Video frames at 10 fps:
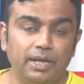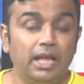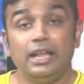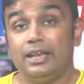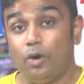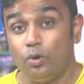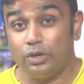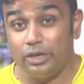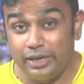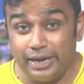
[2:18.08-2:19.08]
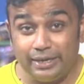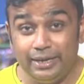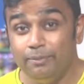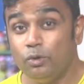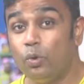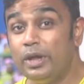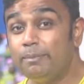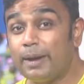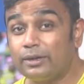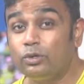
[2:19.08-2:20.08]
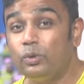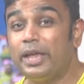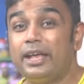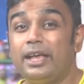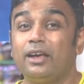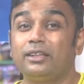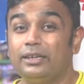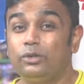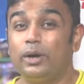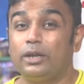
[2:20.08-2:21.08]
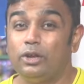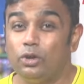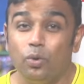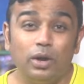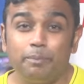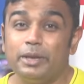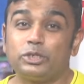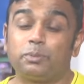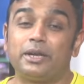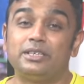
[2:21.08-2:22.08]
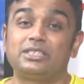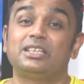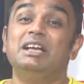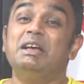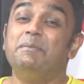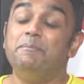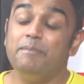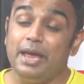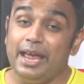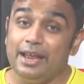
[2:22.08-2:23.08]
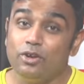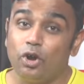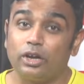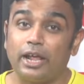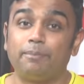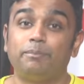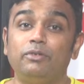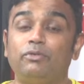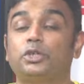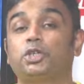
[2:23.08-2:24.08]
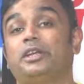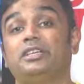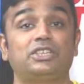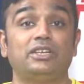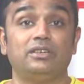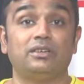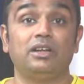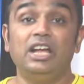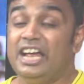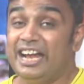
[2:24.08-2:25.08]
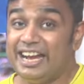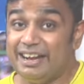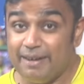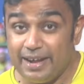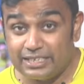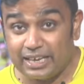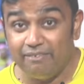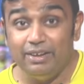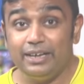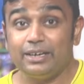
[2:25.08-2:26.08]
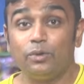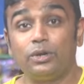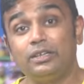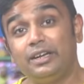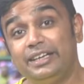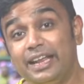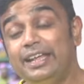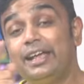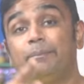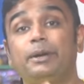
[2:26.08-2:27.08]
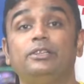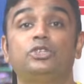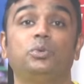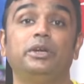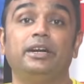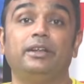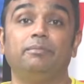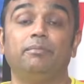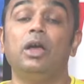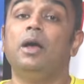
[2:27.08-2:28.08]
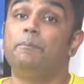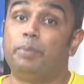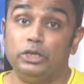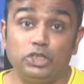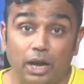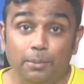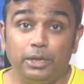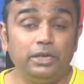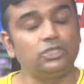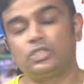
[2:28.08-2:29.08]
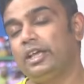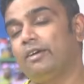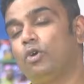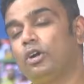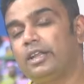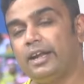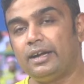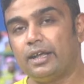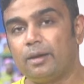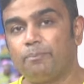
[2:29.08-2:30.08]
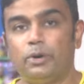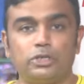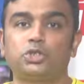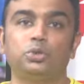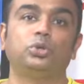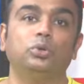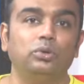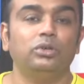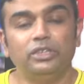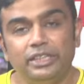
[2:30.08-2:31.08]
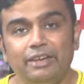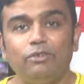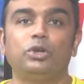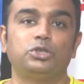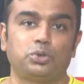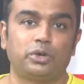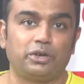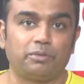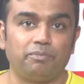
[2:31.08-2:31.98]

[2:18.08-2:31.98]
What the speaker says: Now, going back to KKR, that too at a lower base price, may not happen for Shreyas Iyer. It's heavily touted that Delhi Capitals would get him. Punjab Kings, they have got their entire purse to throw. They will also get him.